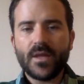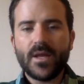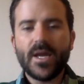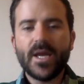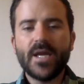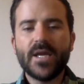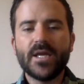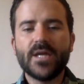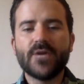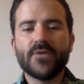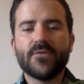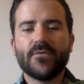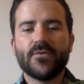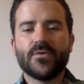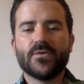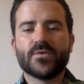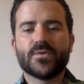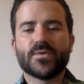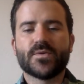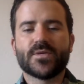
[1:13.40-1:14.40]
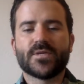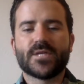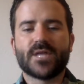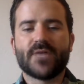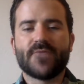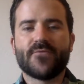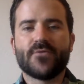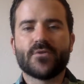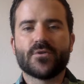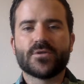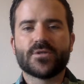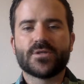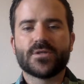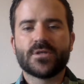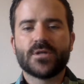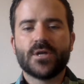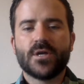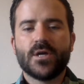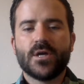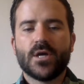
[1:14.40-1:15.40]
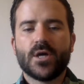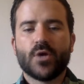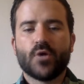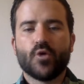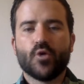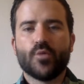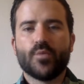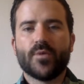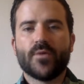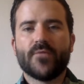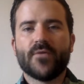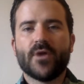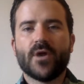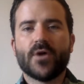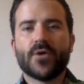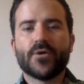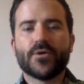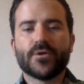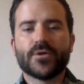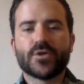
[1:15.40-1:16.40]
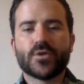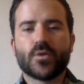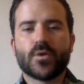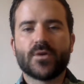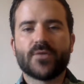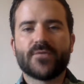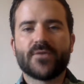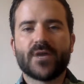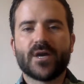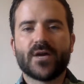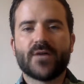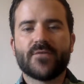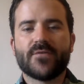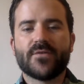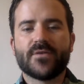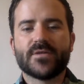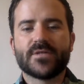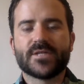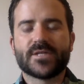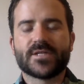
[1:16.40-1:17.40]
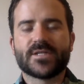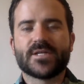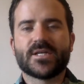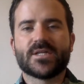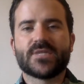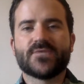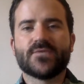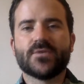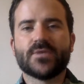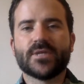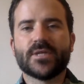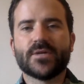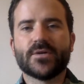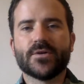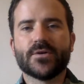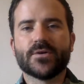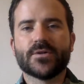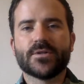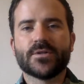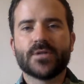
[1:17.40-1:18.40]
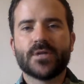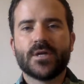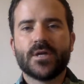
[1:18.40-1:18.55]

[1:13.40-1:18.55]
and interviews with a diverse group of 125 successful leaders.